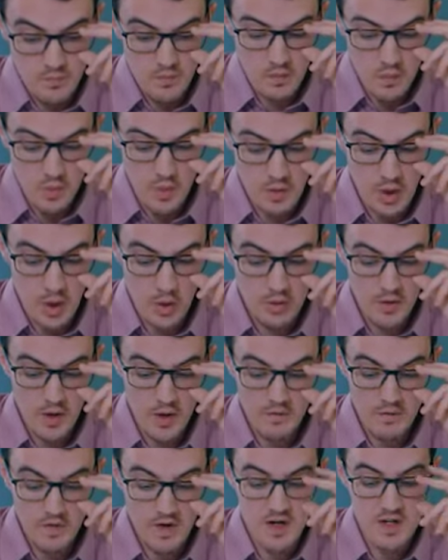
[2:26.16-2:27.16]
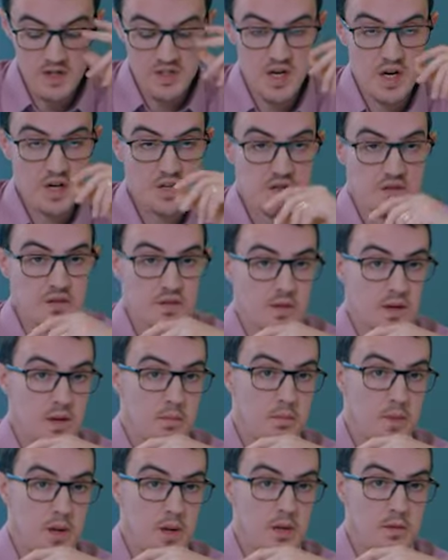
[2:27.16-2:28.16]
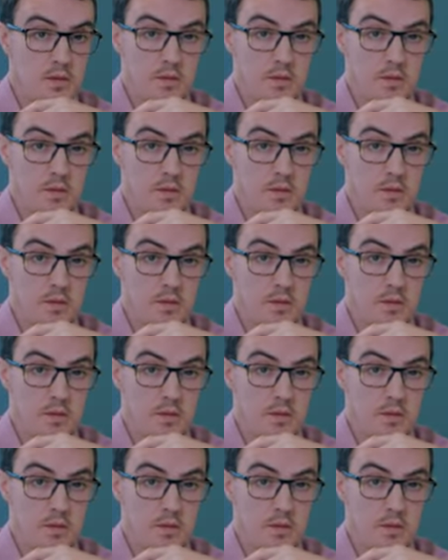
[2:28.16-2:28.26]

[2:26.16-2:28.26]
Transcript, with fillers: We'll hold off on any changes to the campaign,